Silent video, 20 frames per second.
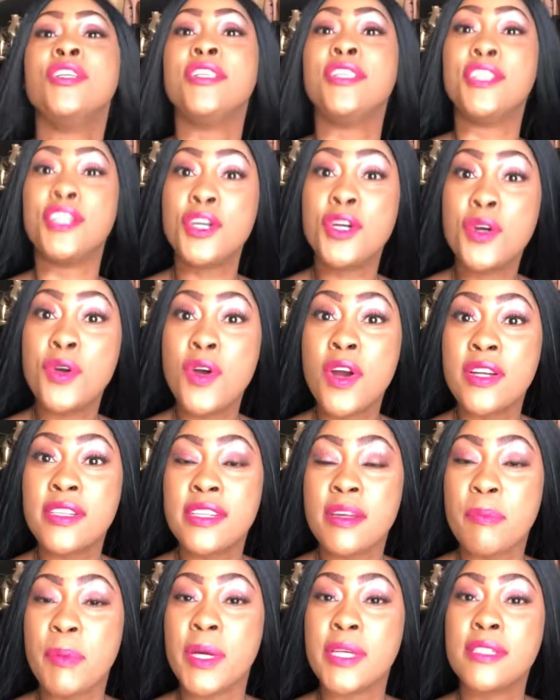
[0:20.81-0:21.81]
You are
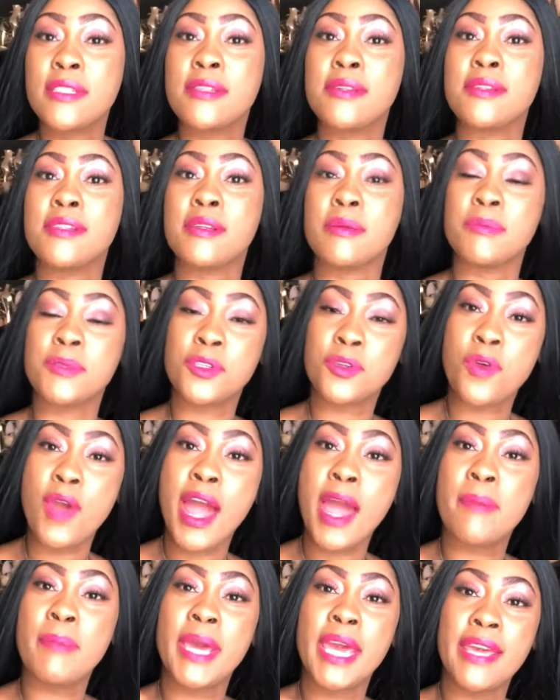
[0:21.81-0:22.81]
supposed to
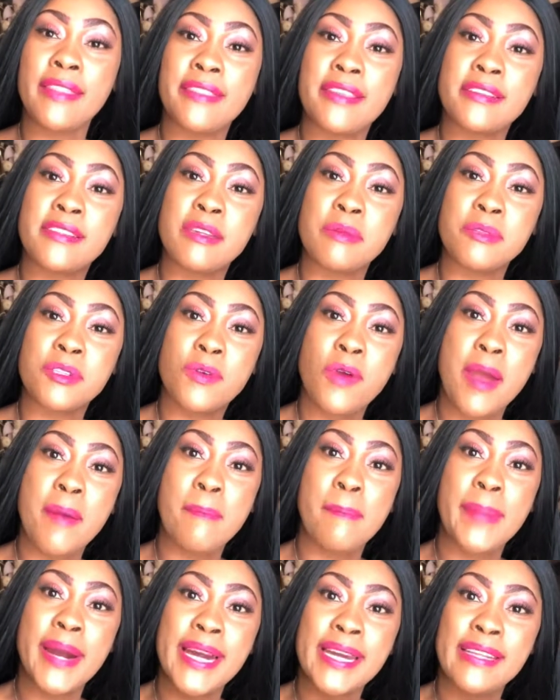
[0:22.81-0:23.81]
subscribe, hit the
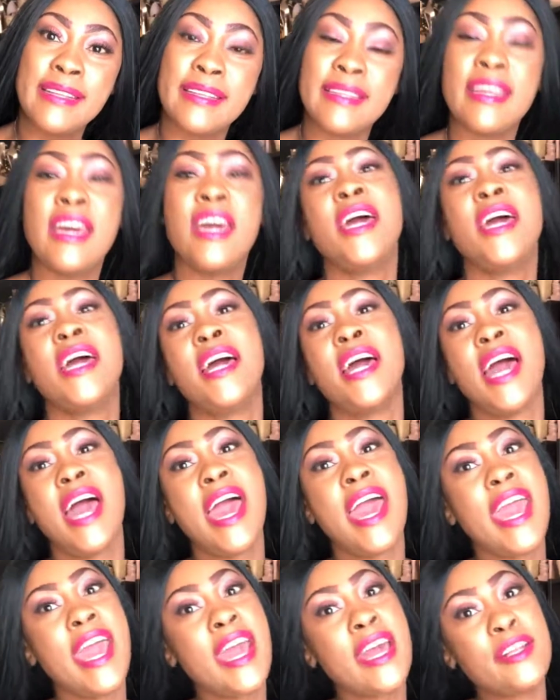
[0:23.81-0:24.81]
subscribe button,
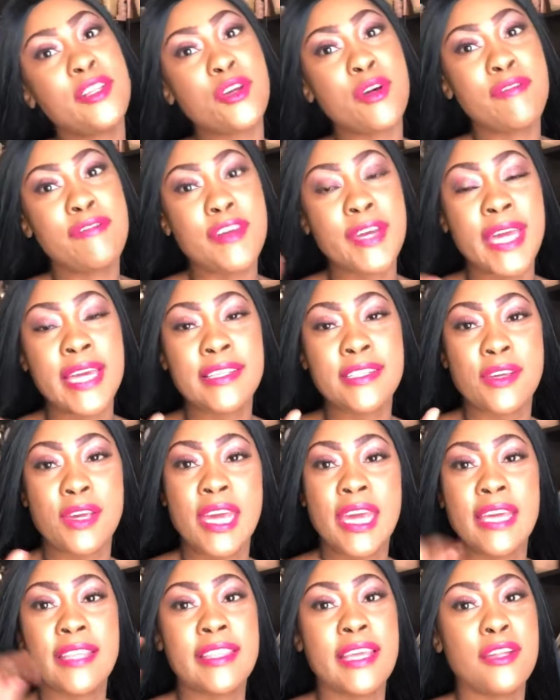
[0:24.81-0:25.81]
and don't forget to
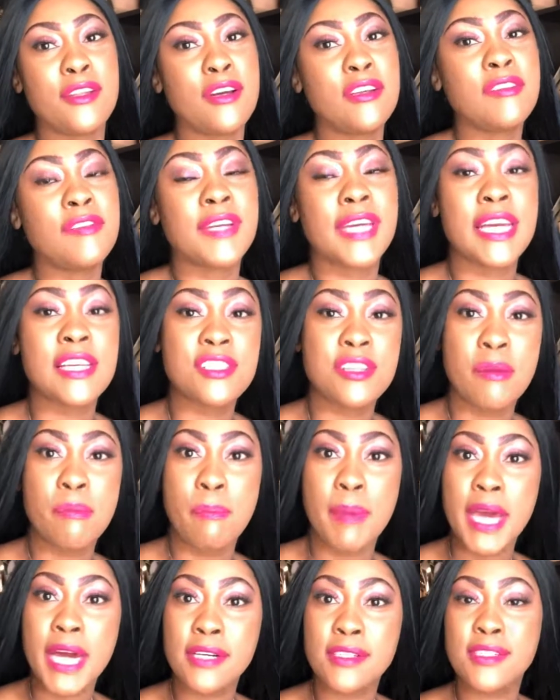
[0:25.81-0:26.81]
hit the notification
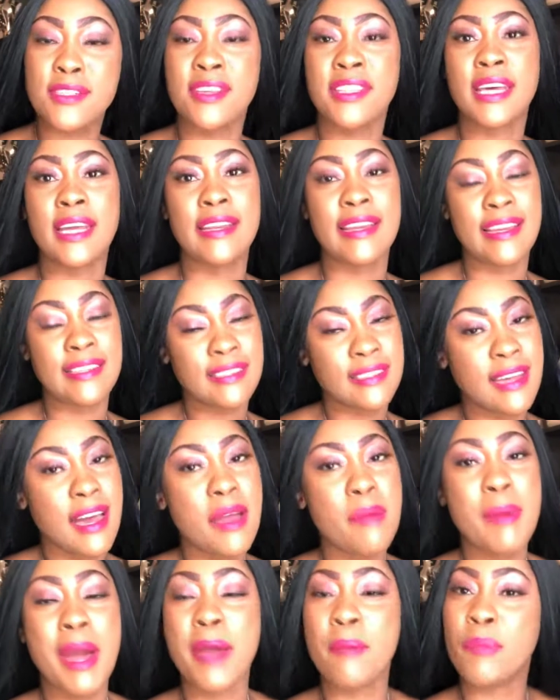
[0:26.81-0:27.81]
bell so that next
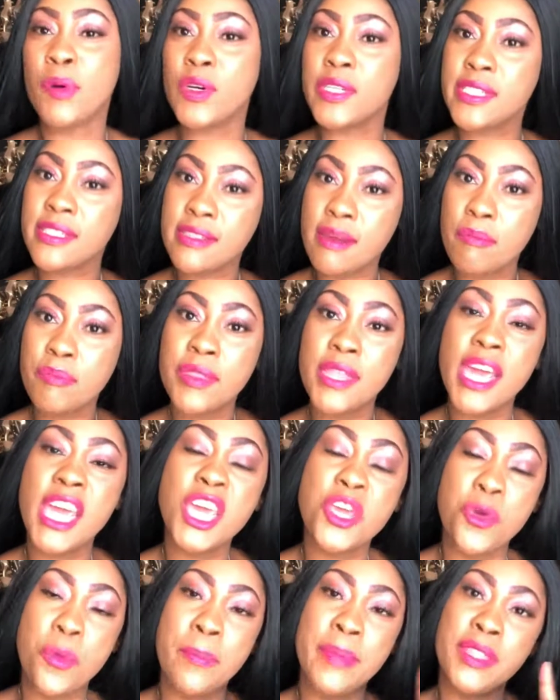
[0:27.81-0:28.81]
time I post something,
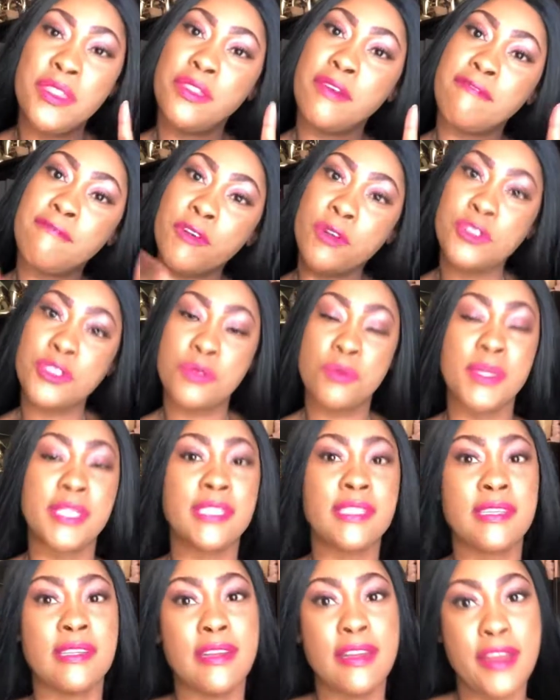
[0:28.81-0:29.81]
you'll be the first one
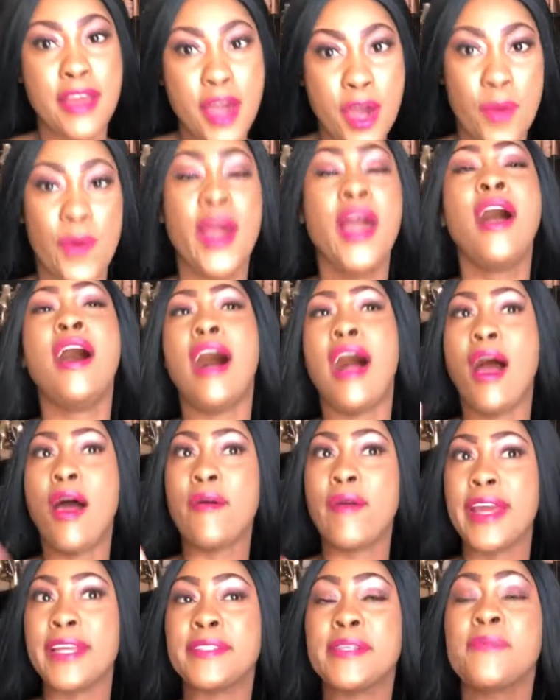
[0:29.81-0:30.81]
to know. All
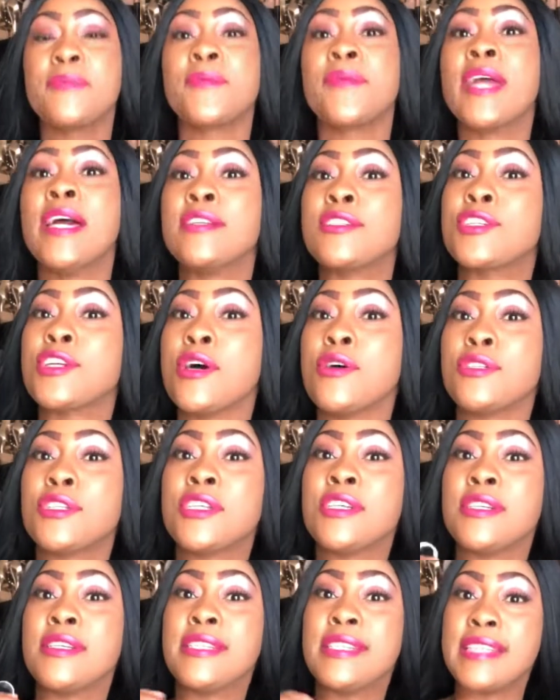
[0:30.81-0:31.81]
right, so
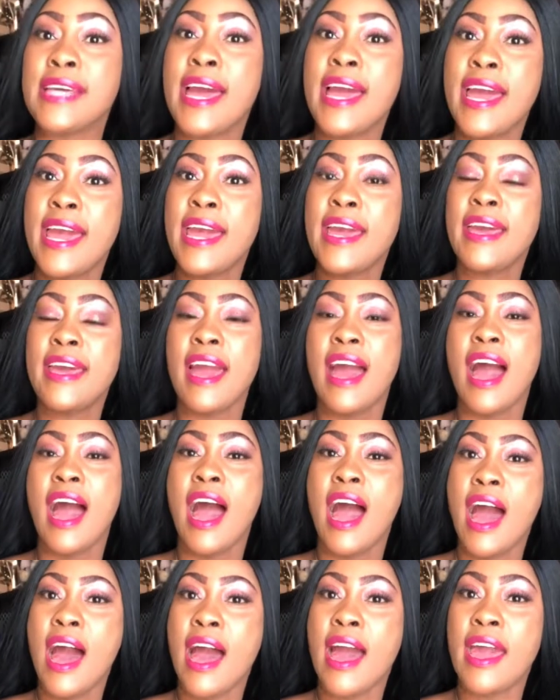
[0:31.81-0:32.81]
today
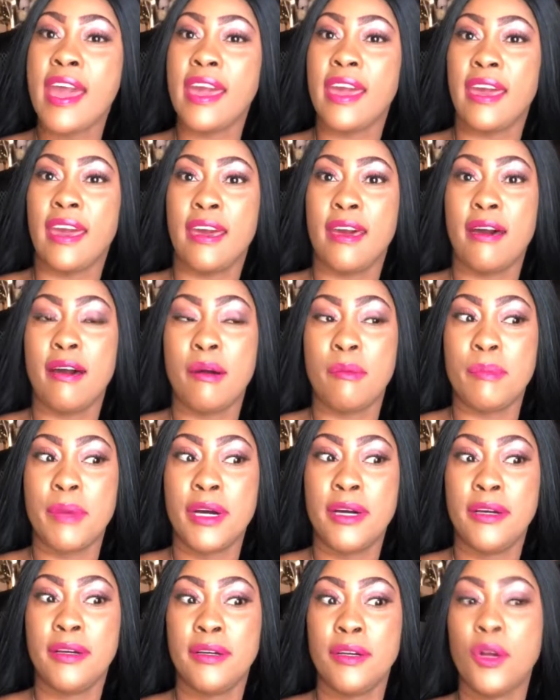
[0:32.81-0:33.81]
I
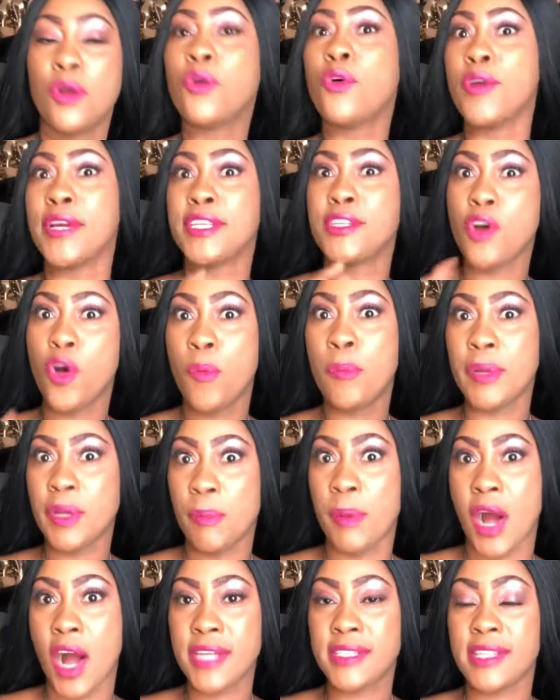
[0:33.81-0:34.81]
am going to open a
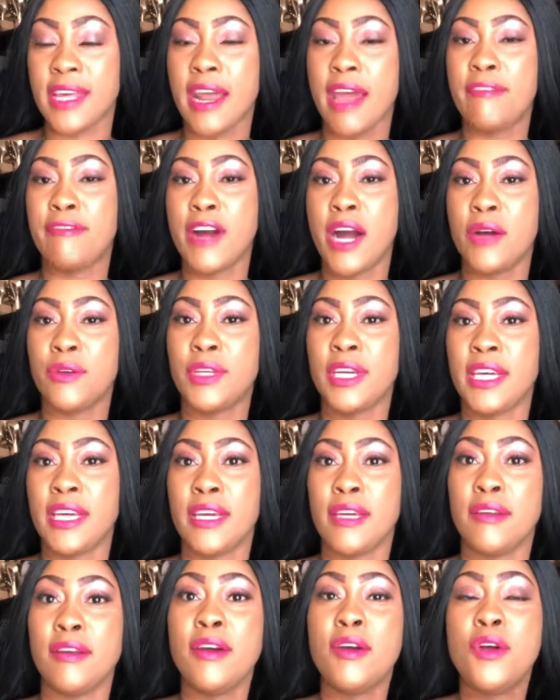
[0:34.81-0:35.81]
box that I found
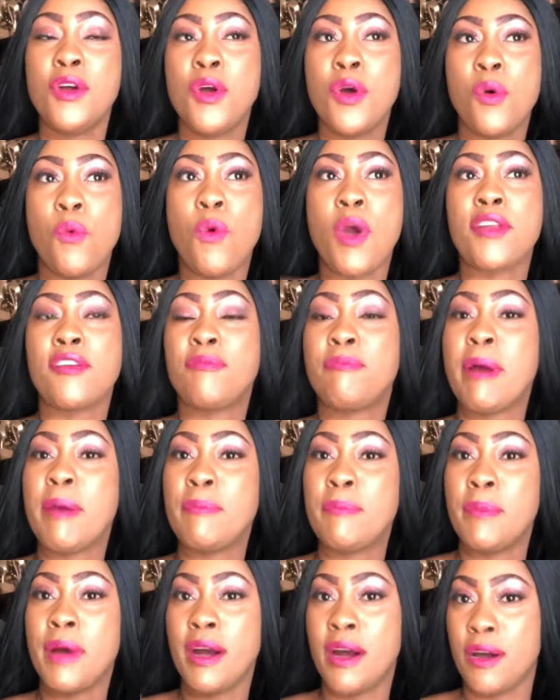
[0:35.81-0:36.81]
in one of
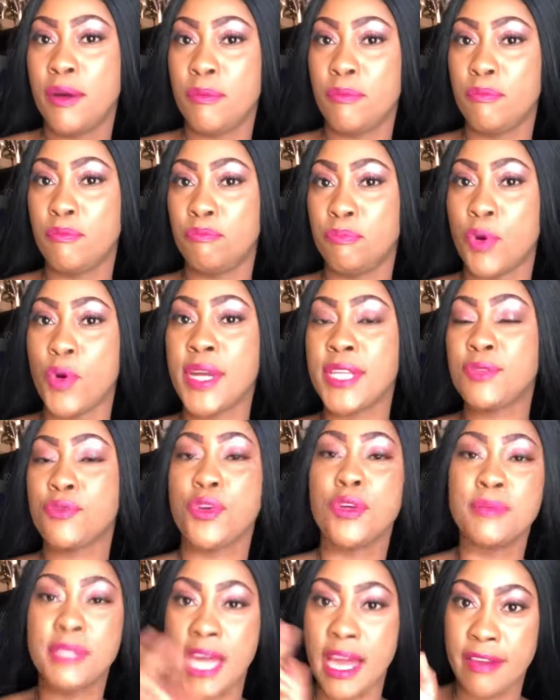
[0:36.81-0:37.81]
my boys'
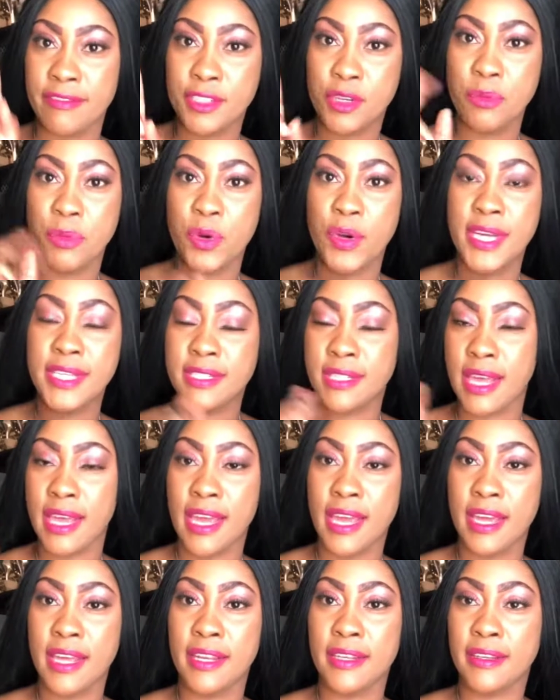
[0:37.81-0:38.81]
rooms. I have two boys,
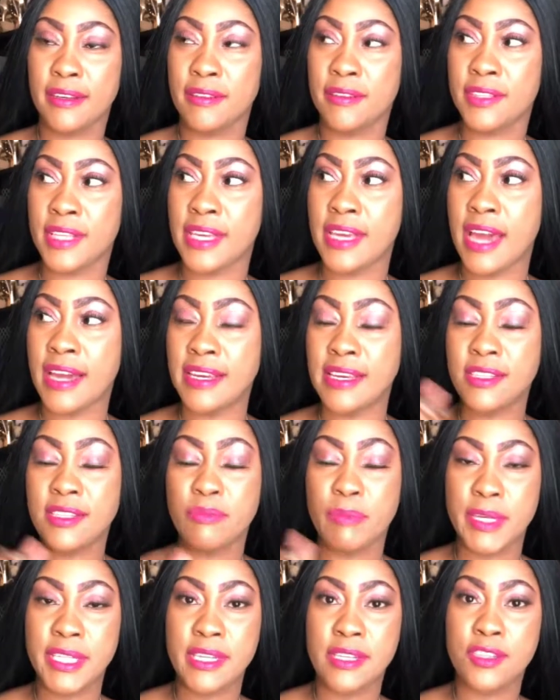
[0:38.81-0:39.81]
and the
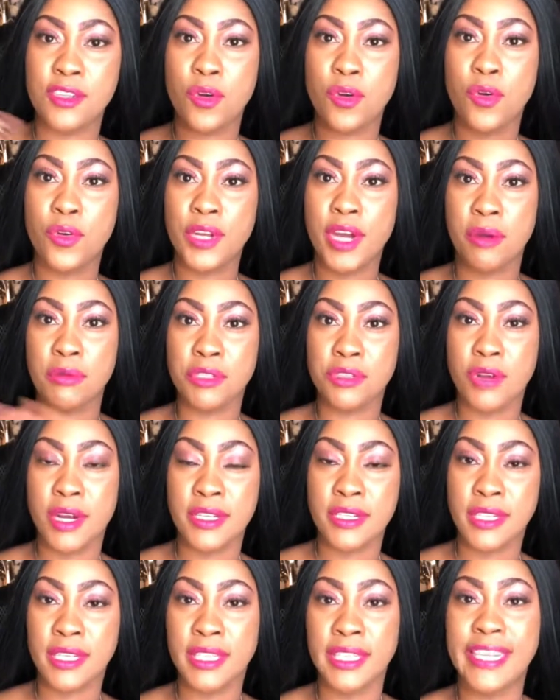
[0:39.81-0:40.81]
youngest, my 6-year-old, I was trying
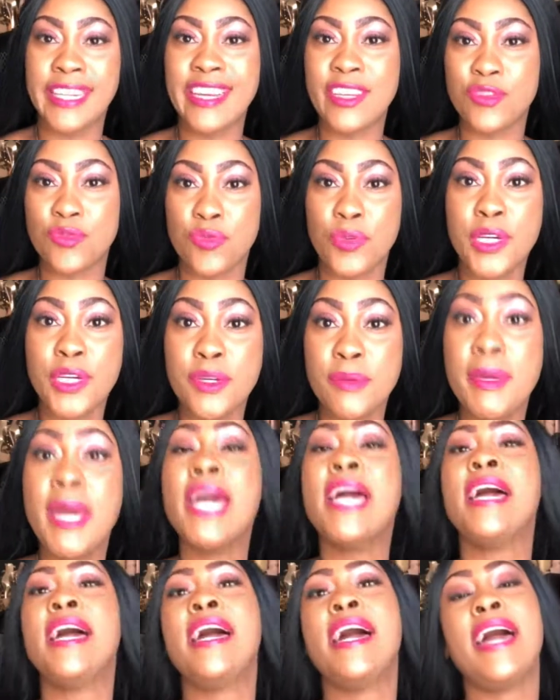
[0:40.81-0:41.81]
to clean his room,
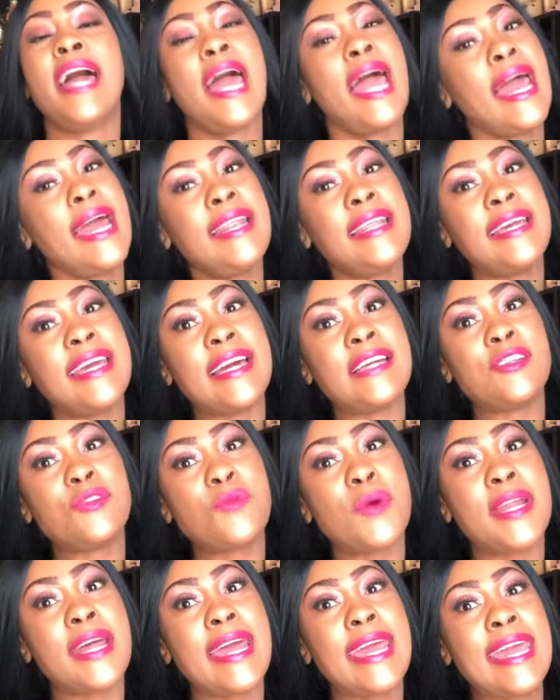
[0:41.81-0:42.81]
and guess
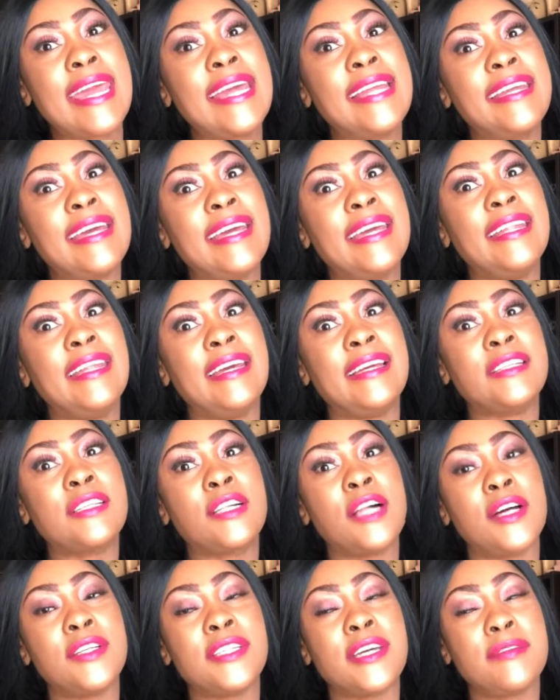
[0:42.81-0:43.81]
what I hid in his
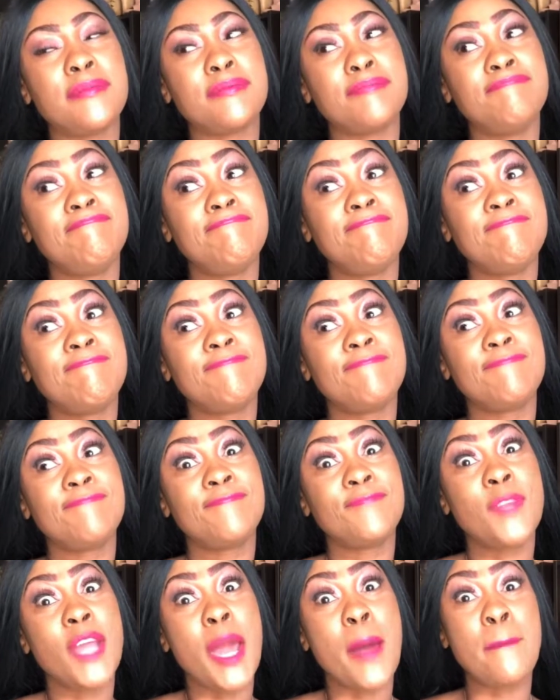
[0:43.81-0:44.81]
closet?
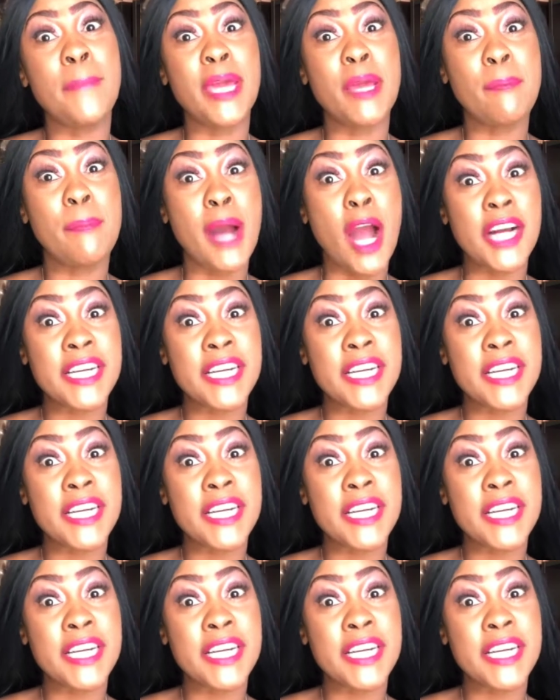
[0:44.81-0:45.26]
A big box.